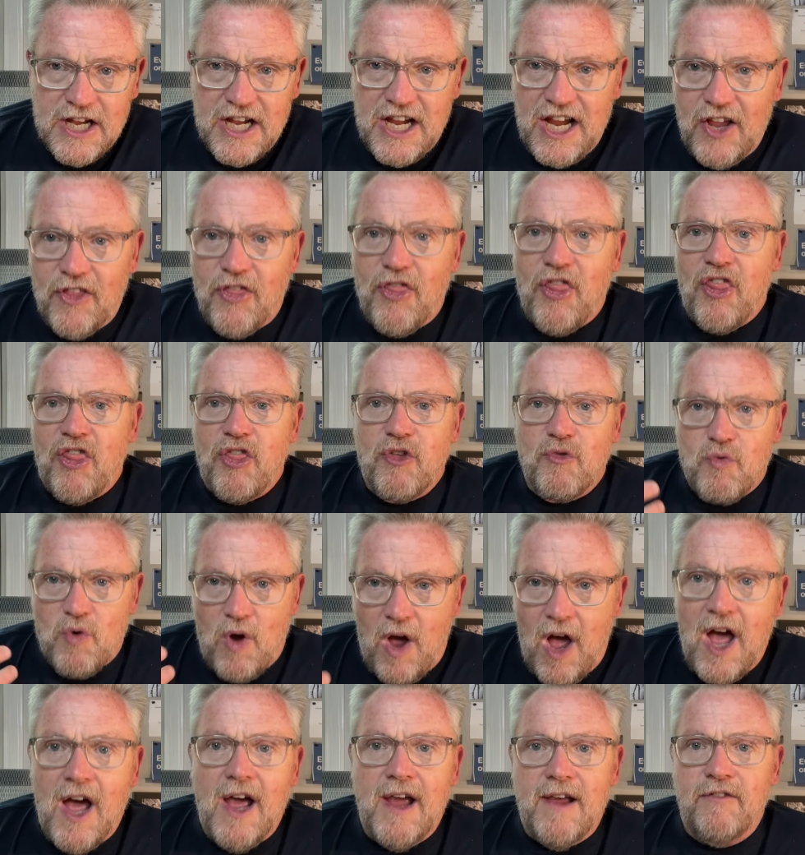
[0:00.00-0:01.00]
It
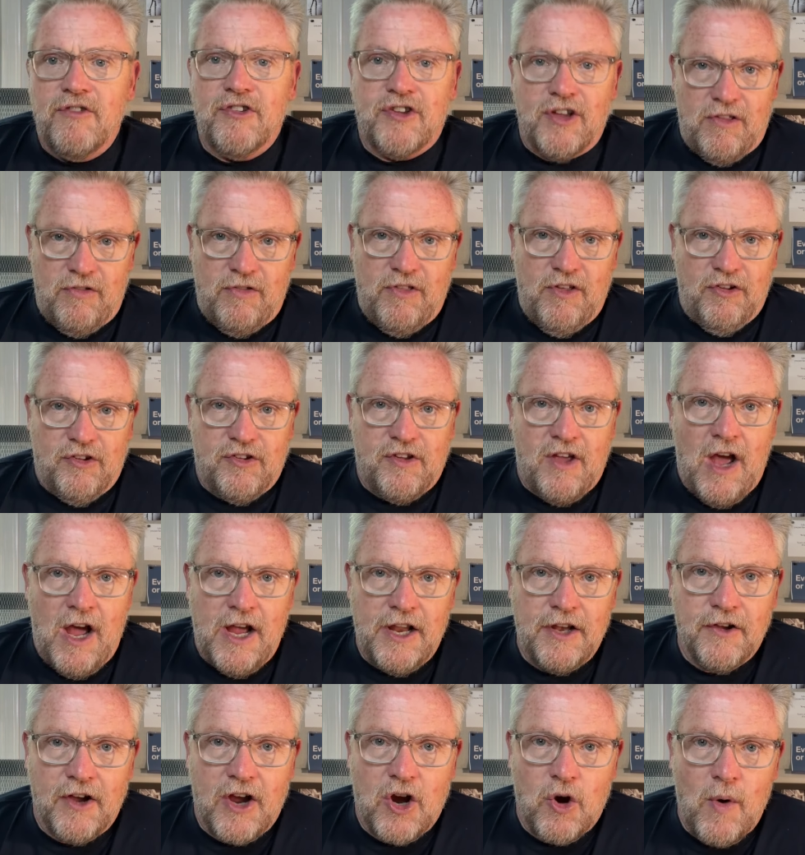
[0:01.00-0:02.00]
thrives on this
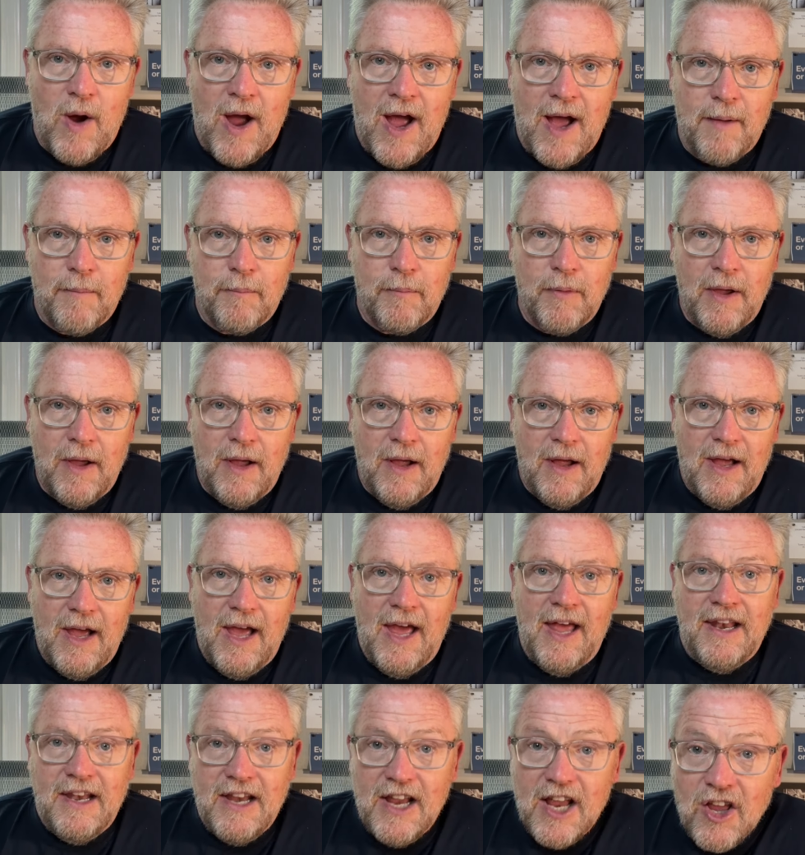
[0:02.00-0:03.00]
kind of crap.
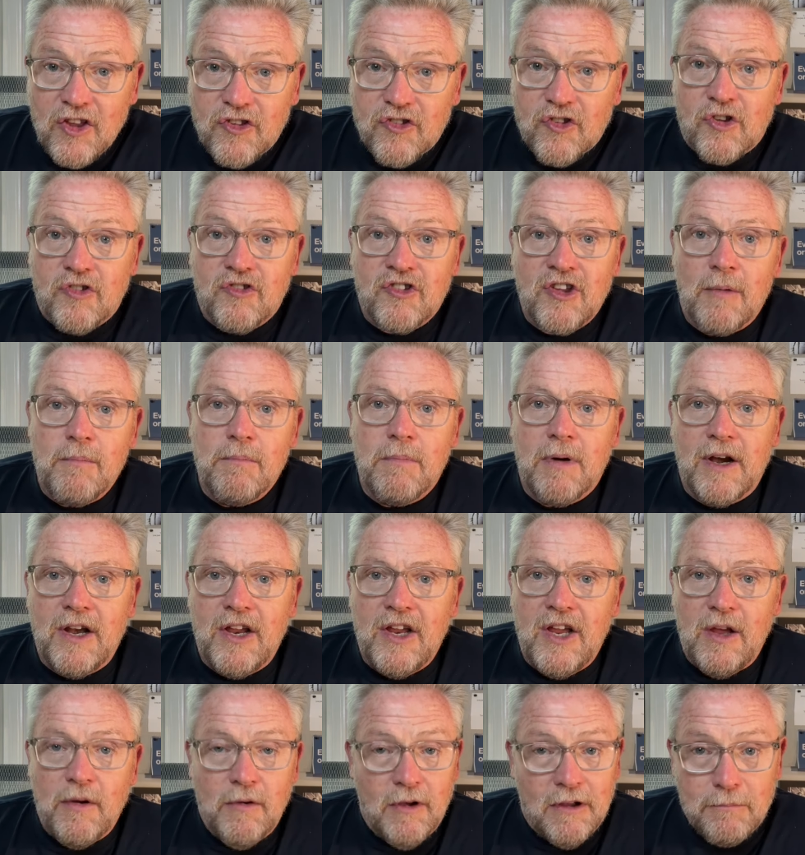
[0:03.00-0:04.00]
And it's
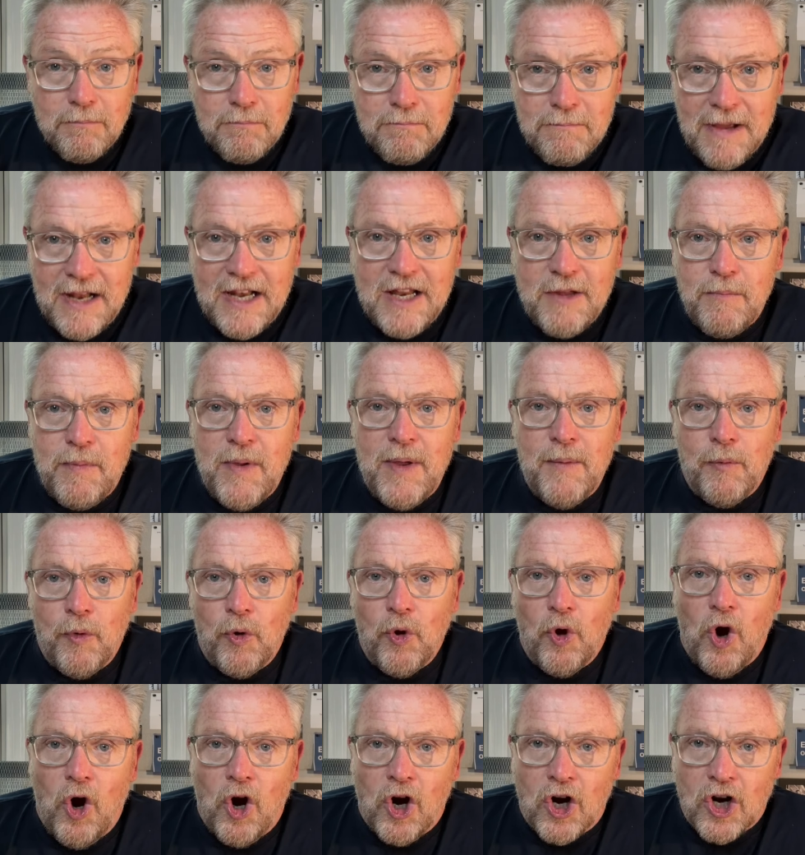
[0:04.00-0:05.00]
somebody, many
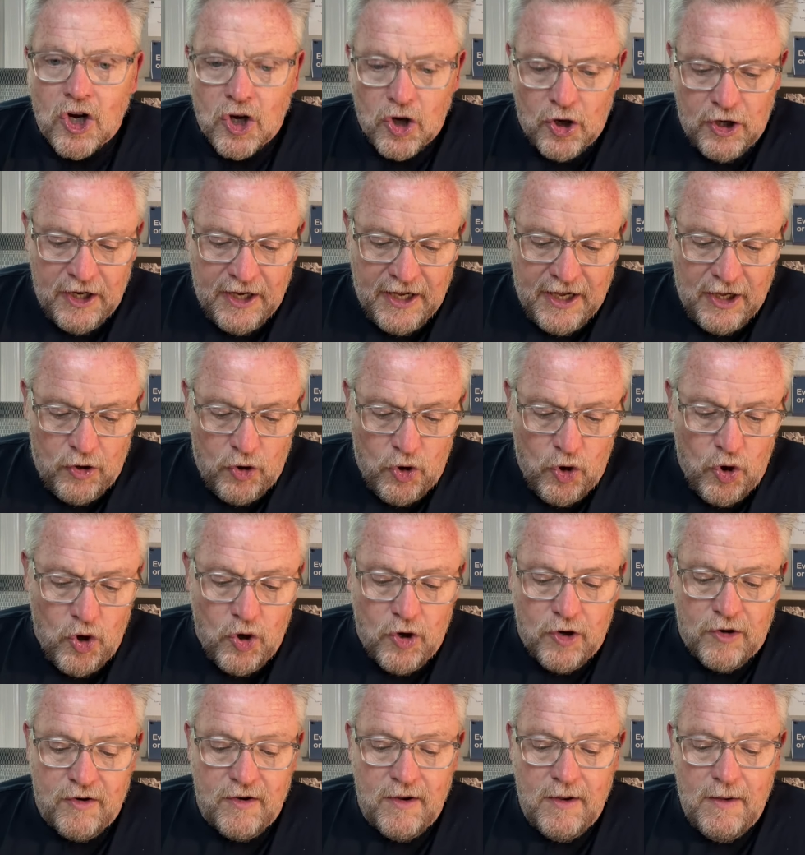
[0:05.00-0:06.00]
people are going to get
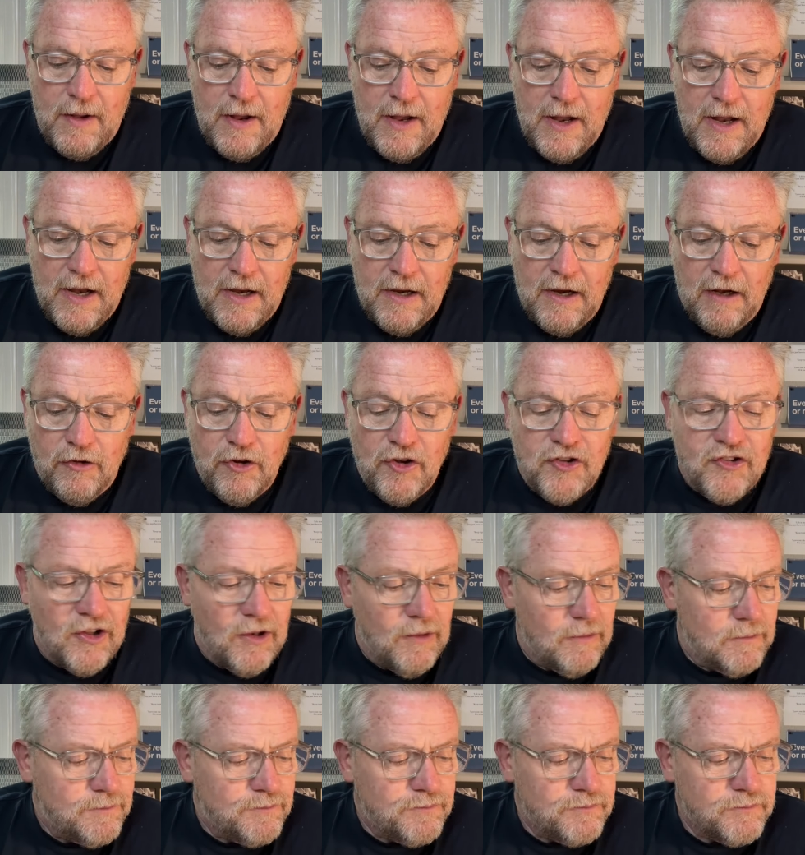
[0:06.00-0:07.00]
hurt. Now listen,